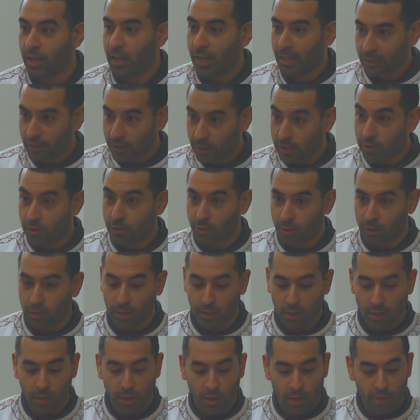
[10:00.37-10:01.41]
literally,
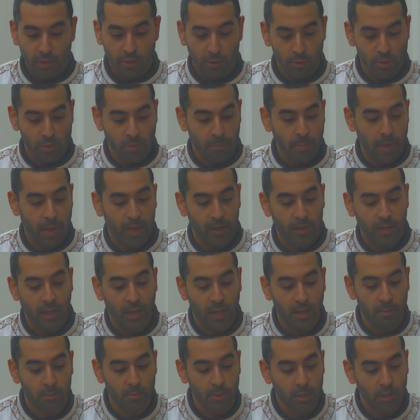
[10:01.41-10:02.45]
there was a man
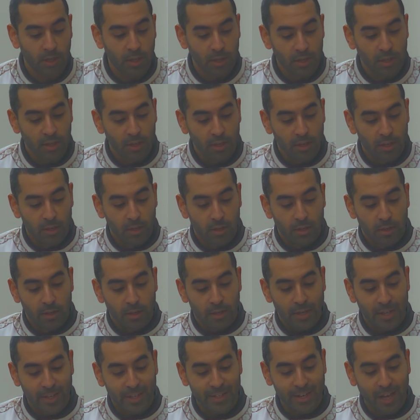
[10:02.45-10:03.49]
named
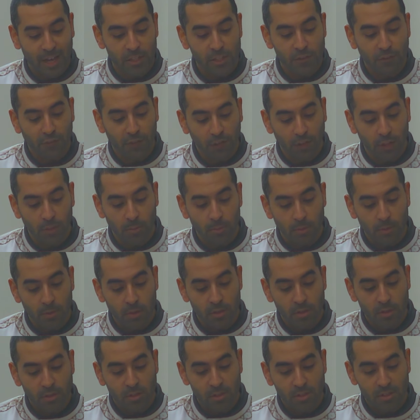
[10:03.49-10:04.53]
Ignaz Philipp
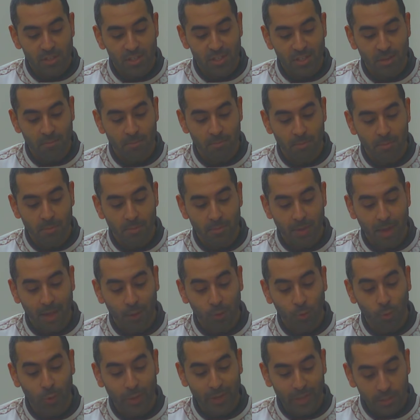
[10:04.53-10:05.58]

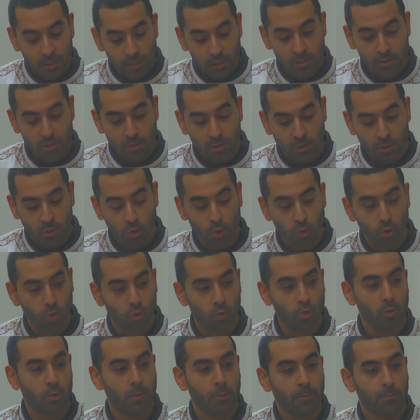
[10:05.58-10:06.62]
Semmelweis, who
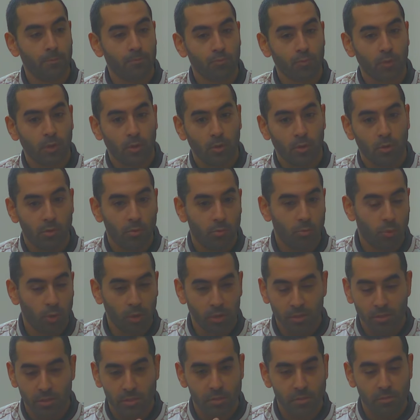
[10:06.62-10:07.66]

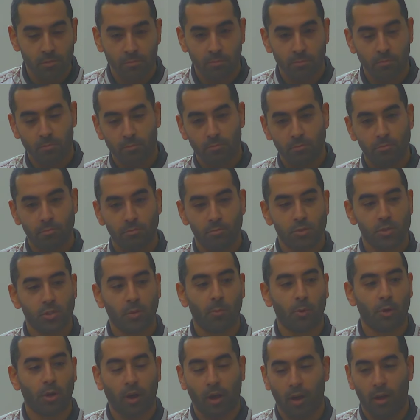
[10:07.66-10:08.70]
was
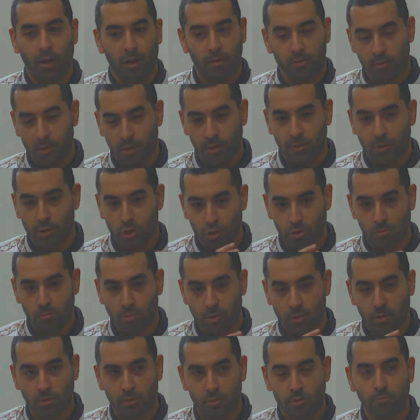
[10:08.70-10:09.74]
somewhere in
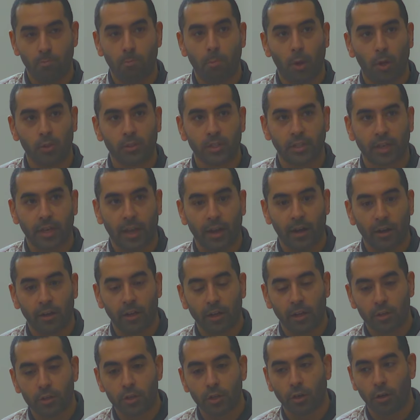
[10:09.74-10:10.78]
the Baltic area
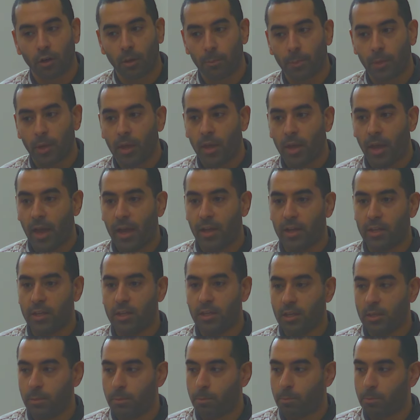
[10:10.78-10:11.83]
in Europe, and
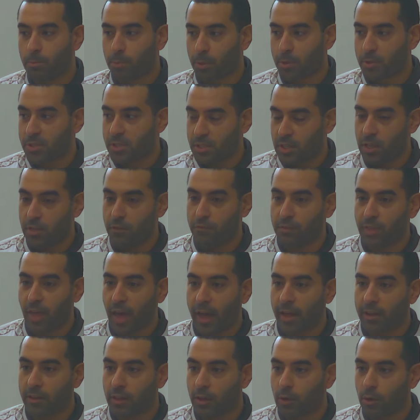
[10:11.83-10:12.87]
he perceived
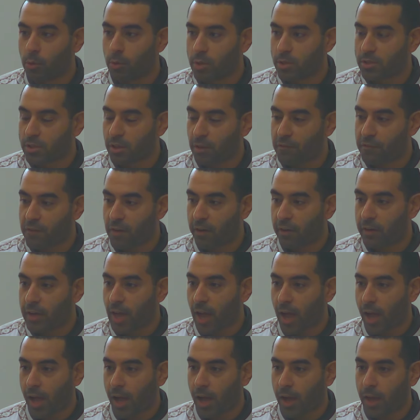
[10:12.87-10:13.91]
that there was a very
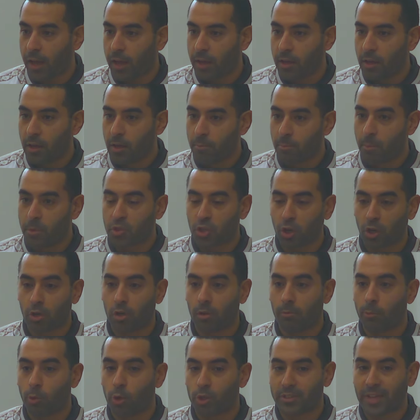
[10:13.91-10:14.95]
high maternal
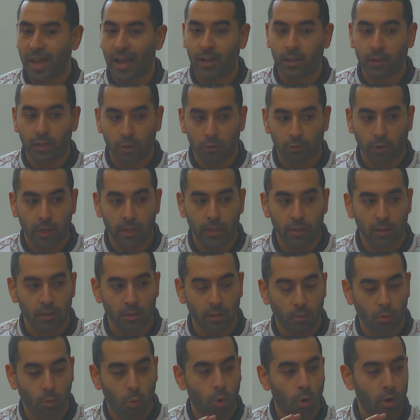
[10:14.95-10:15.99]
mortality rate in the
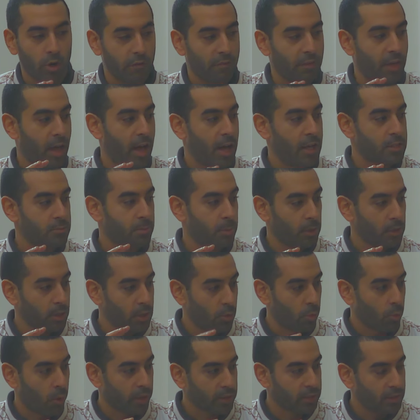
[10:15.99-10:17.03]
ward of the hospital he
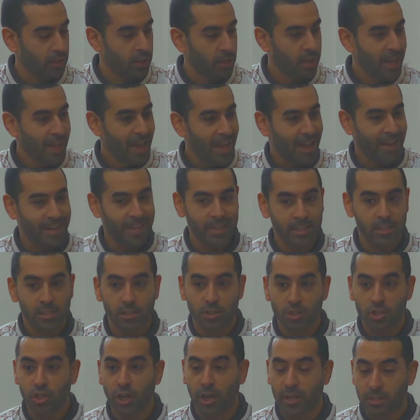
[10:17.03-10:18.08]
worked in, and he
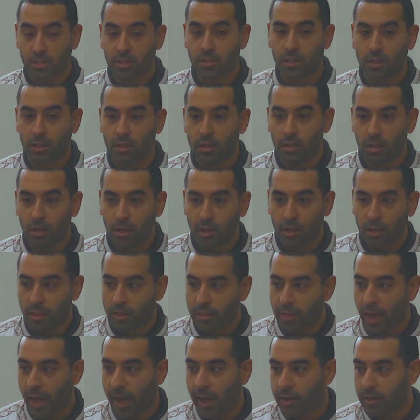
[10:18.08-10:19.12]
suggested
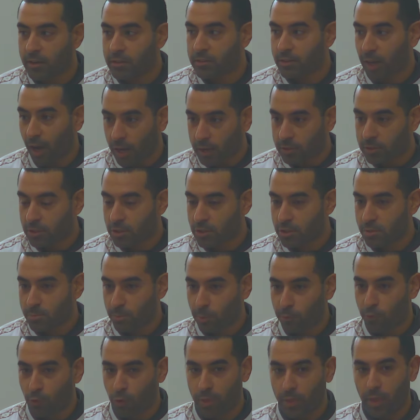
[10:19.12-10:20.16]
that doctors,
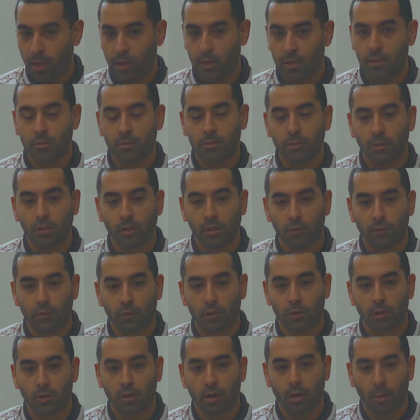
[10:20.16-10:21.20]
before they
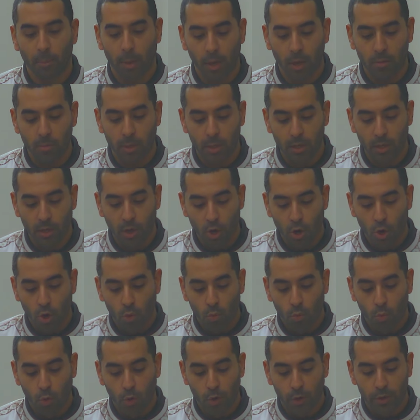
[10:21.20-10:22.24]
deliver a baby,
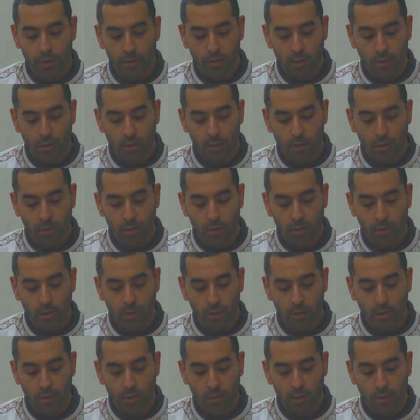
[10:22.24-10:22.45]
would